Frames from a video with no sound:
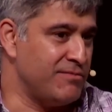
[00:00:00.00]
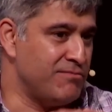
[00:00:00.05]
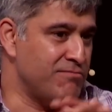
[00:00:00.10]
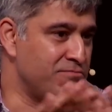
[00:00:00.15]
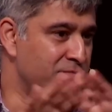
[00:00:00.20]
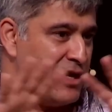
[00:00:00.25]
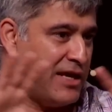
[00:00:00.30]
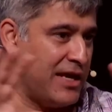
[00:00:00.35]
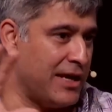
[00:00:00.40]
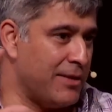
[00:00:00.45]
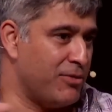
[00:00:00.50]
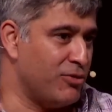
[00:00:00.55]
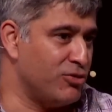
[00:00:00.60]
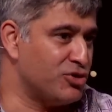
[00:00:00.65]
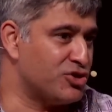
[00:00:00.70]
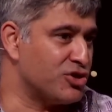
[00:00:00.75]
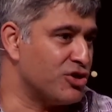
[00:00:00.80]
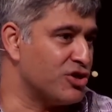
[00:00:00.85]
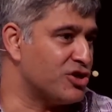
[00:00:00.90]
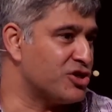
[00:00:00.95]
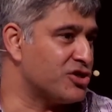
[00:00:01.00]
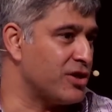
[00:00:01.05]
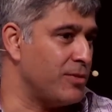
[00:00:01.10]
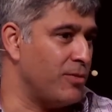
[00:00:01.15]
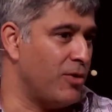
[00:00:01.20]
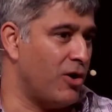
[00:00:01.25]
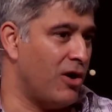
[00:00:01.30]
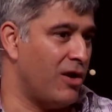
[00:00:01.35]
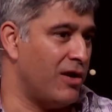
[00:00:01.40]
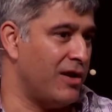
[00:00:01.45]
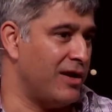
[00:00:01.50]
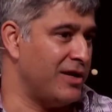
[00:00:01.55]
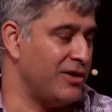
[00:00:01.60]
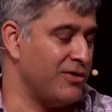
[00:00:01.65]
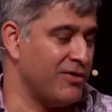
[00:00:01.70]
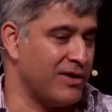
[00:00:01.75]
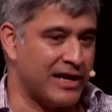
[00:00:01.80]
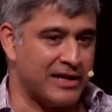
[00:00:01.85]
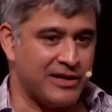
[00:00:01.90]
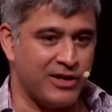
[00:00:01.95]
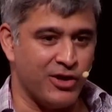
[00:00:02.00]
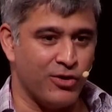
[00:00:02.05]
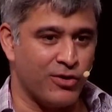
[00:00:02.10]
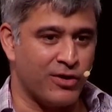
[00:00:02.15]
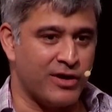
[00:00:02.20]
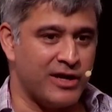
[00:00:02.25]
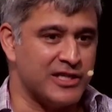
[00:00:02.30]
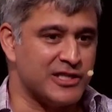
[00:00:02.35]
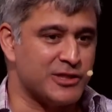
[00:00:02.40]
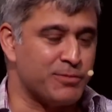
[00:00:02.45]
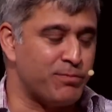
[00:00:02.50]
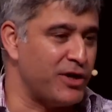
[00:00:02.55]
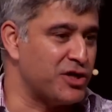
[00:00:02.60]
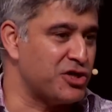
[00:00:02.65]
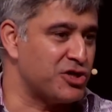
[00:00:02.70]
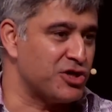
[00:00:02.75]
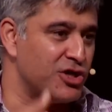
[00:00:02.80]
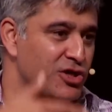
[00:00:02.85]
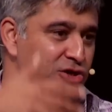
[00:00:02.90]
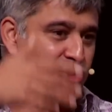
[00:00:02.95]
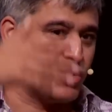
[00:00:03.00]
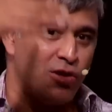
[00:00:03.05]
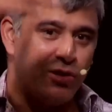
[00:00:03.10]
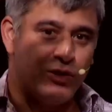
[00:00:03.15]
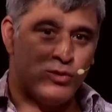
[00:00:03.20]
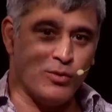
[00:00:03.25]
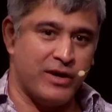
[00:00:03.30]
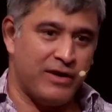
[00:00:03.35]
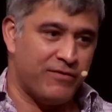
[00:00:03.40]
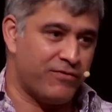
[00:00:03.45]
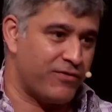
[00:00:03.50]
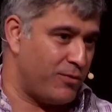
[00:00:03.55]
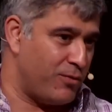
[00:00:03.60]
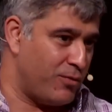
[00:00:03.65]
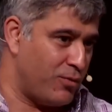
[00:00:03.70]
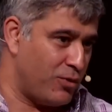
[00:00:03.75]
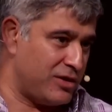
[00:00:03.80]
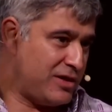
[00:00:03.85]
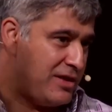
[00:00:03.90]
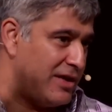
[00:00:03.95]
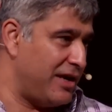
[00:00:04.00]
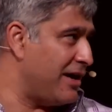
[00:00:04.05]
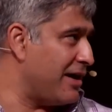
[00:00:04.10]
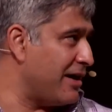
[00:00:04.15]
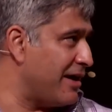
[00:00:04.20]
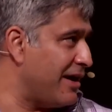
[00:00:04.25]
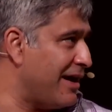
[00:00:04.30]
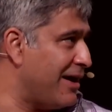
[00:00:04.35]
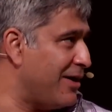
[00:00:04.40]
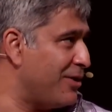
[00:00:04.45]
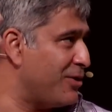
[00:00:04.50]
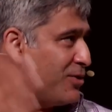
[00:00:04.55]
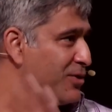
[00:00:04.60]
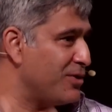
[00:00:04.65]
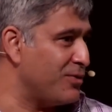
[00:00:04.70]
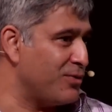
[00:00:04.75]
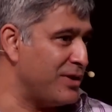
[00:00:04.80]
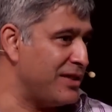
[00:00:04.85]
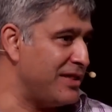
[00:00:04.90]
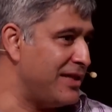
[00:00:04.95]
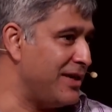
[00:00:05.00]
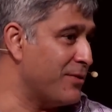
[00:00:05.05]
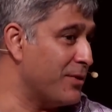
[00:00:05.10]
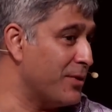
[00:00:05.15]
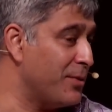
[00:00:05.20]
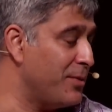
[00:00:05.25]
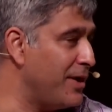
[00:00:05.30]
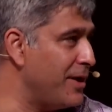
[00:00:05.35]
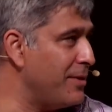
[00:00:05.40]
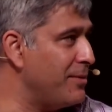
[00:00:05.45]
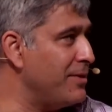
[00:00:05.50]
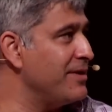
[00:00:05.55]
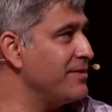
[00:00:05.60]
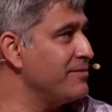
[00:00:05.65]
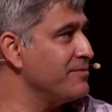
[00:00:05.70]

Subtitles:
being able to search them all. And you get your kids' pictures all the way from what they are now to when they were a baby.